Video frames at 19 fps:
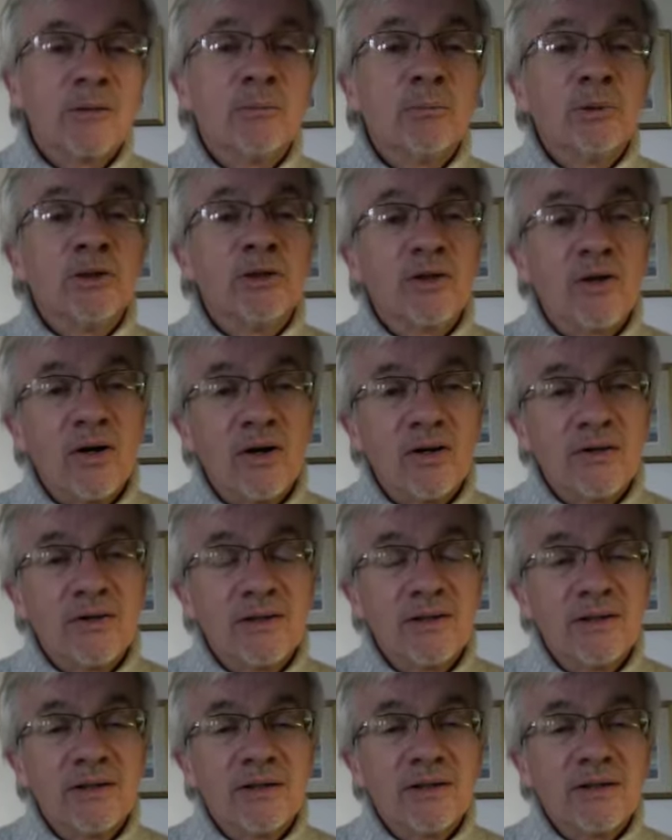But God
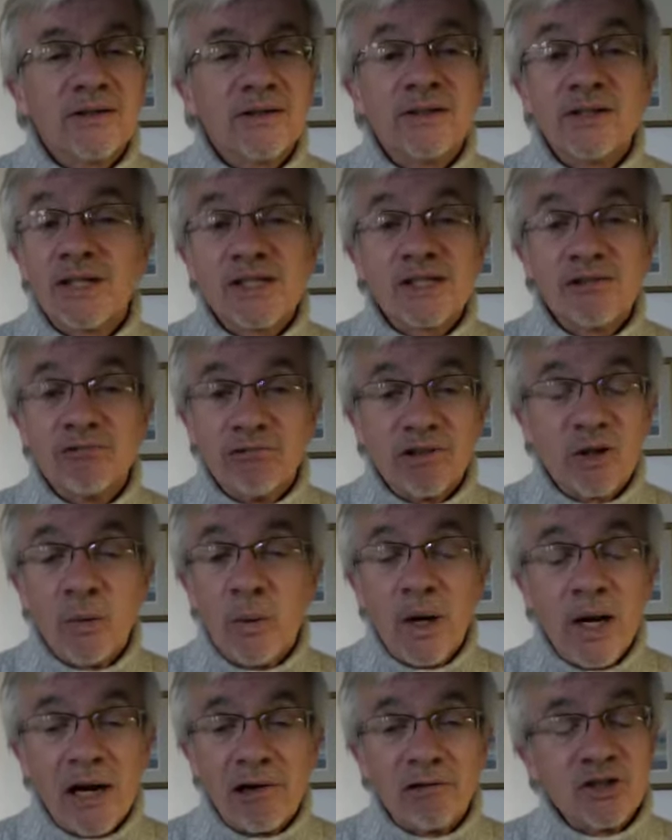doesn't
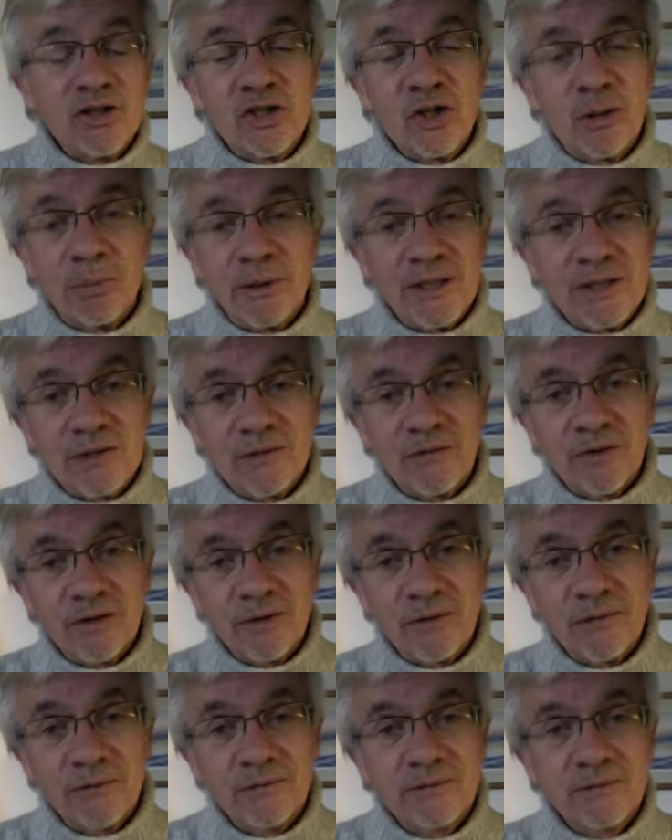require a job
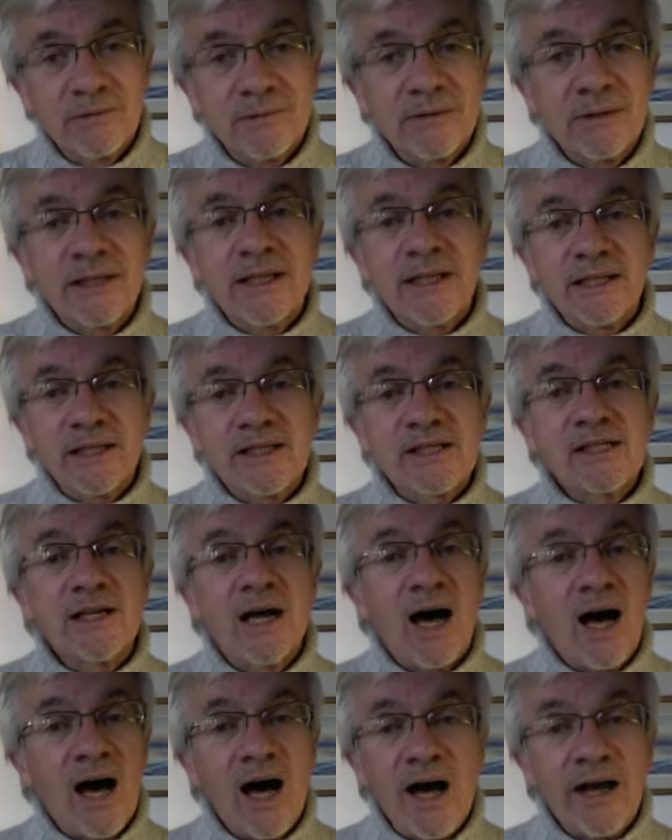interview. He doesn't
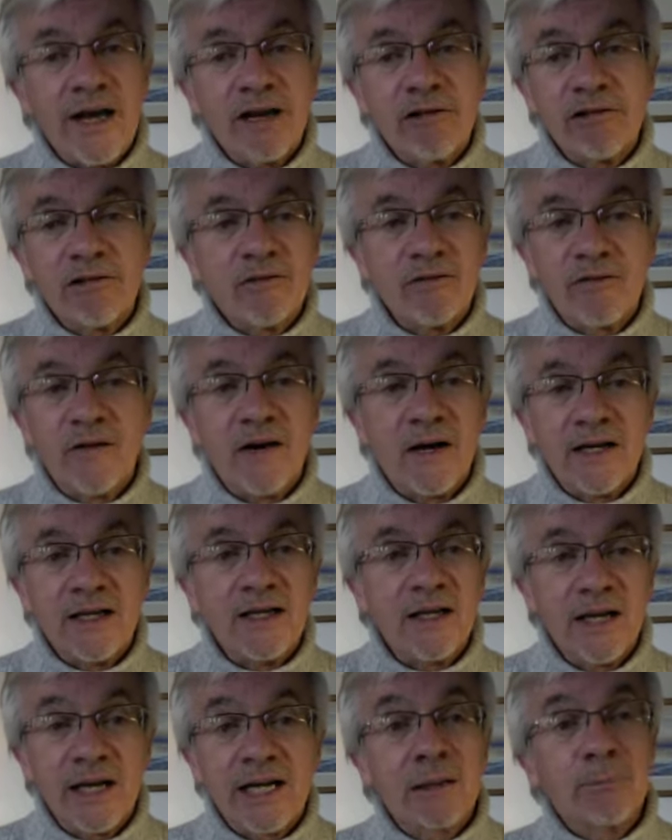hire and fire
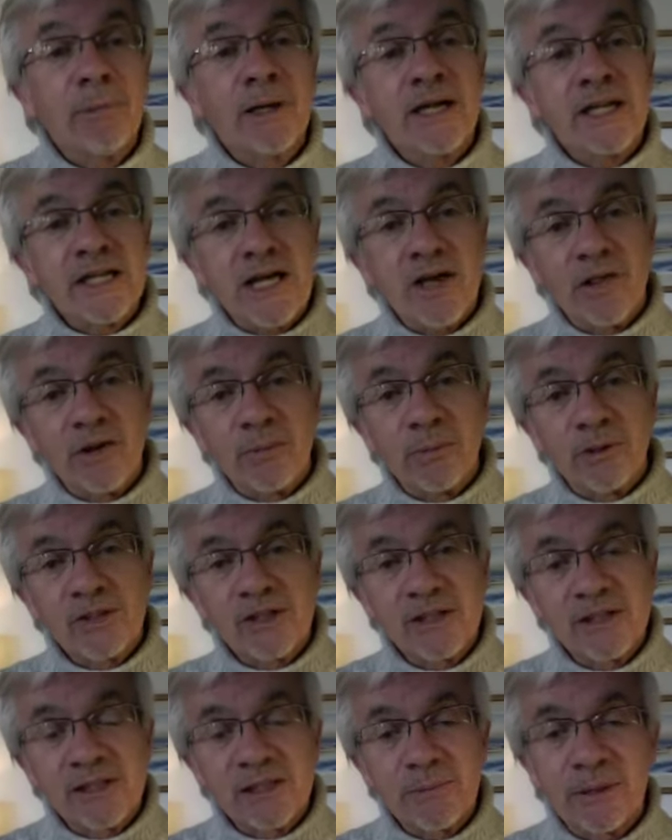like many other
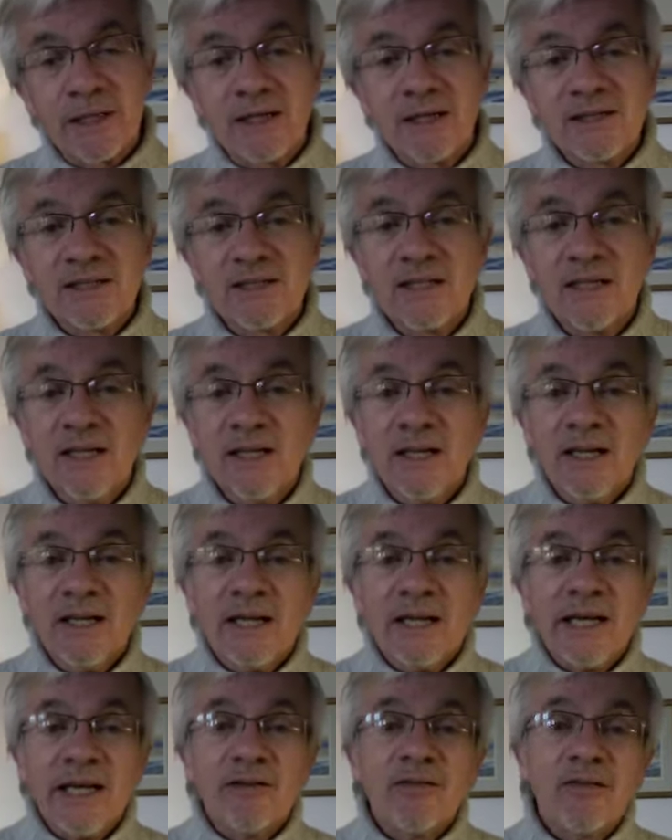bosses, because
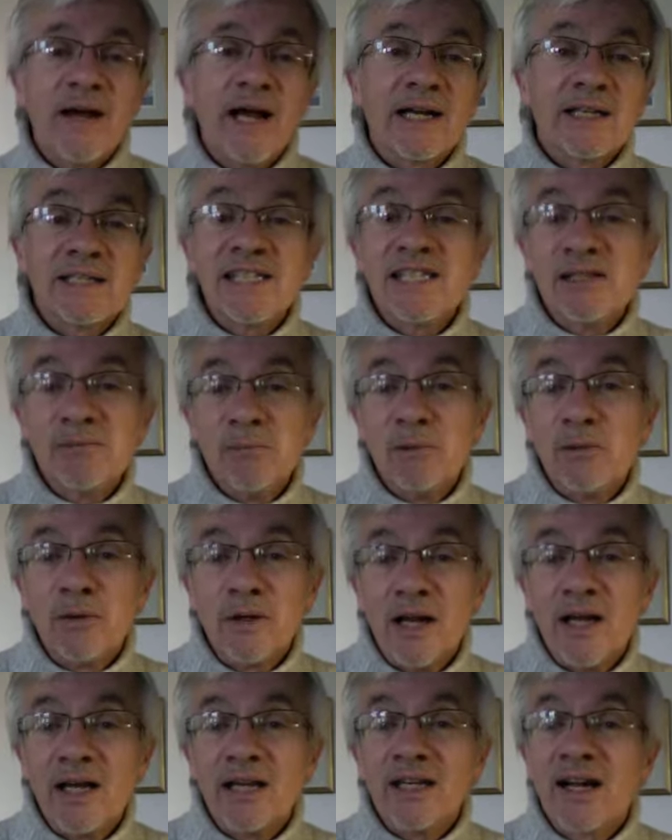in fact he's more
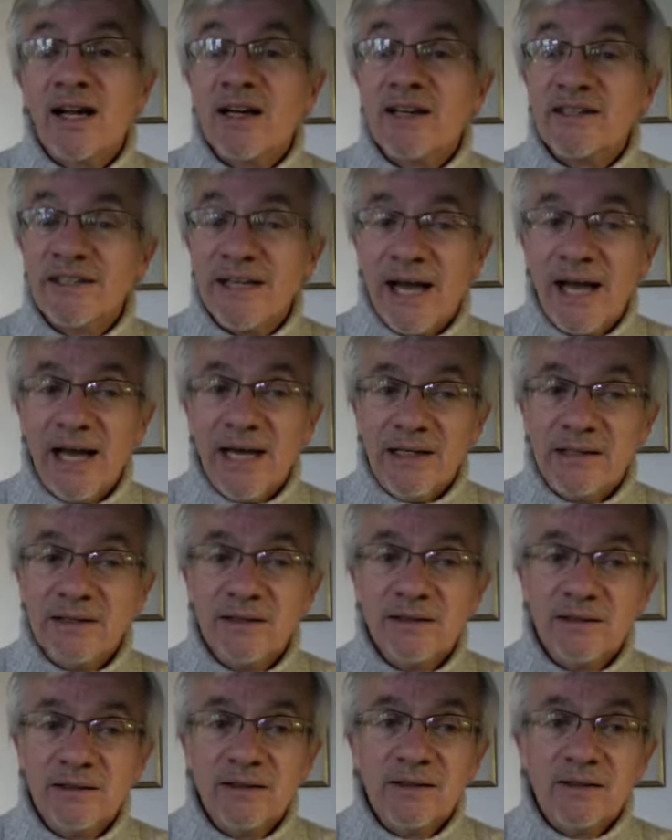like our dad
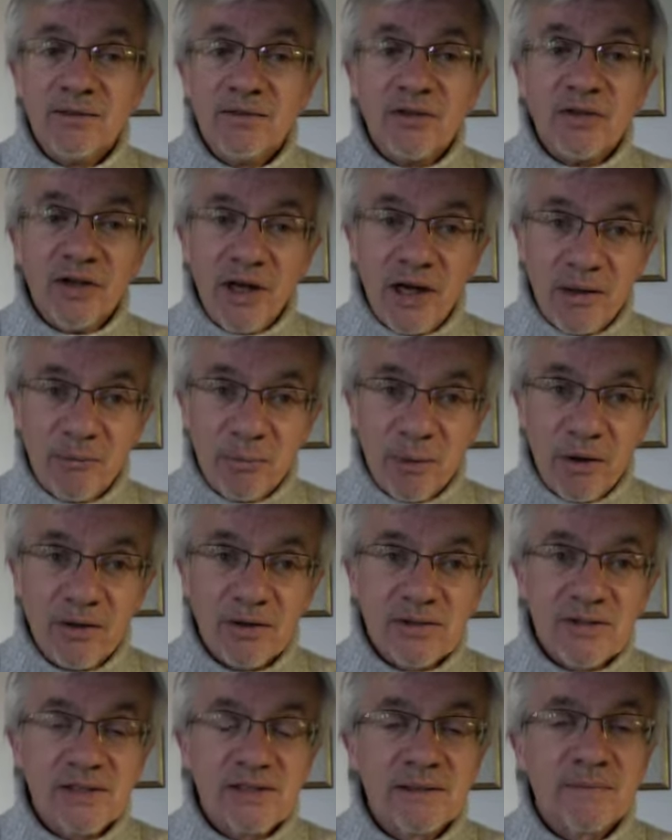than our
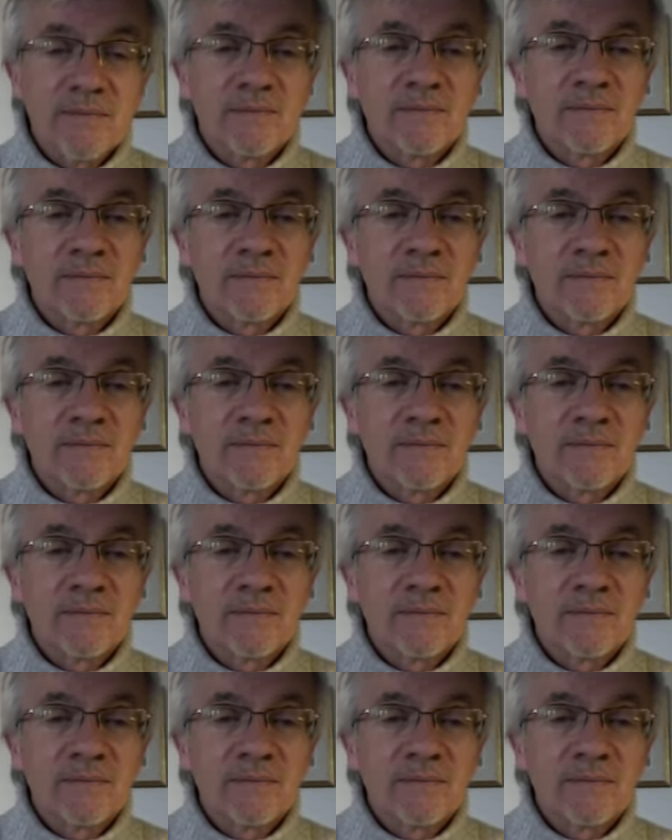boss.